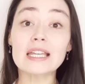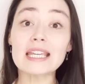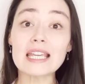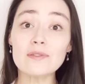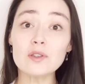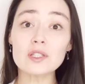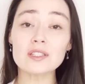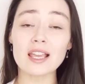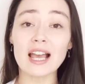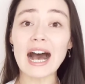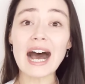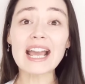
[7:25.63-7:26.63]
If you say,
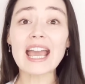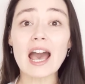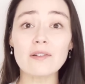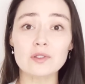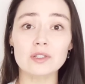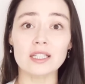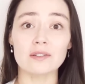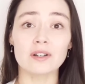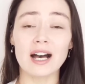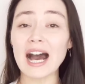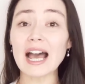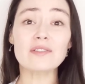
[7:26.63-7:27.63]
I have to leave,
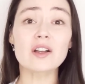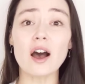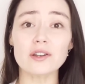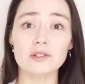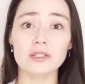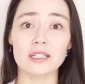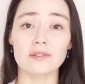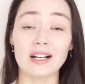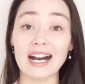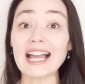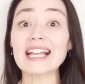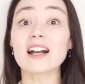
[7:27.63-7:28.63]
I've got to leave,
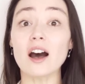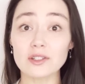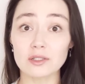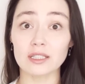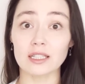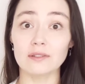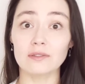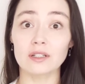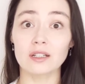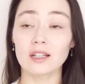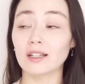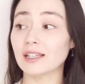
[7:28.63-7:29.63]
I got to leave,
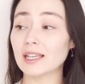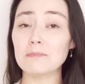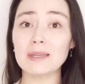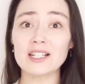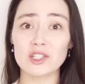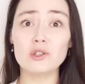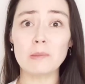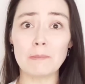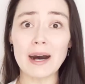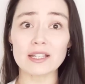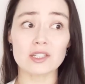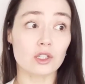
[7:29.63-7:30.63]
it means you
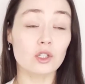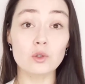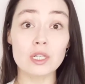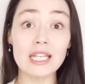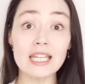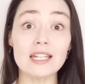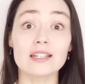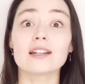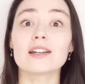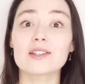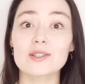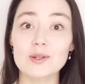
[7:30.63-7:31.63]
must, you need
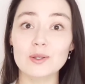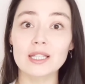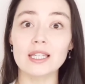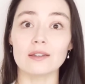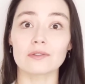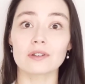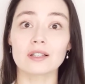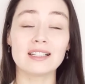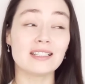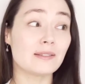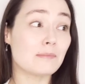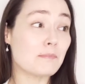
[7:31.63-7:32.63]
to leave.
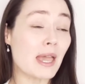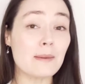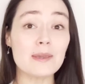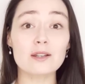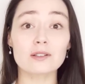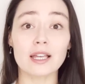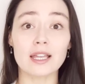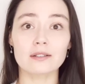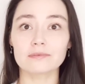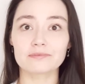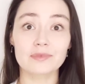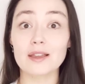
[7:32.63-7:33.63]
Maybe you're
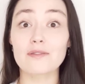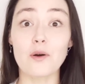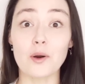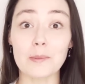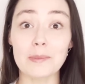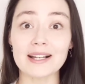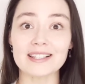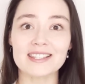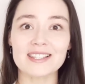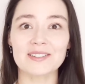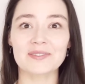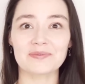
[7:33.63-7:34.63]
late for a
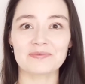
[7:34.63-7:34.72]
bus.